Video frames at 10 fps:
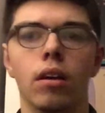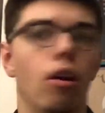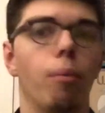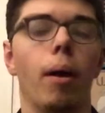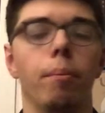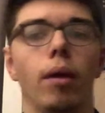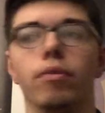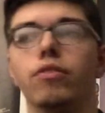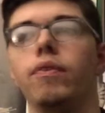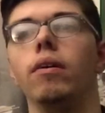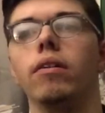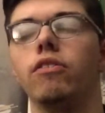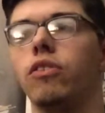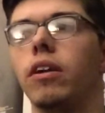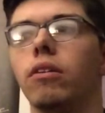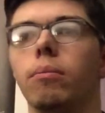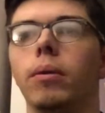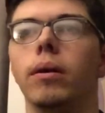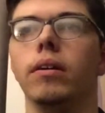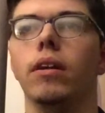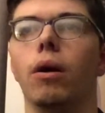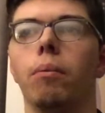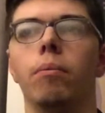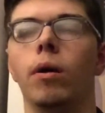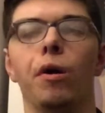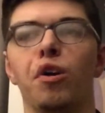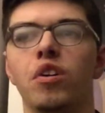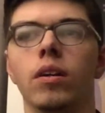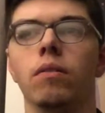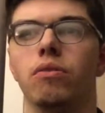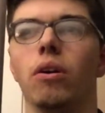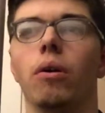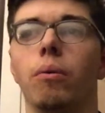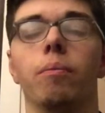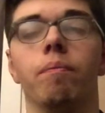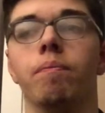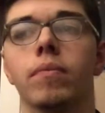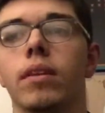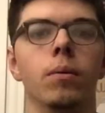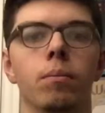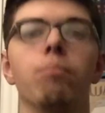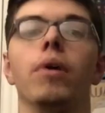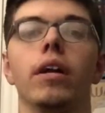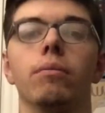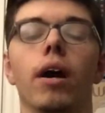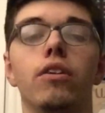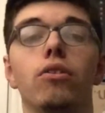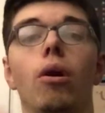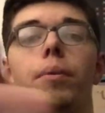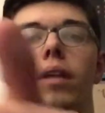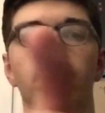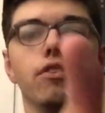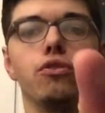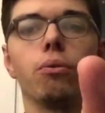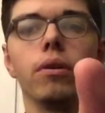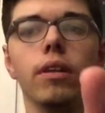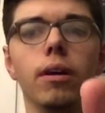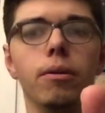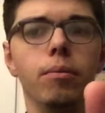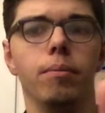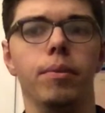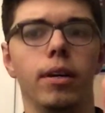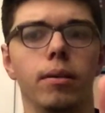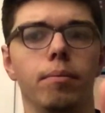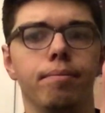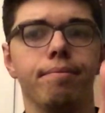or my first video on this channel, but, you know, so, but, you know, I do hope you like the story, though, but,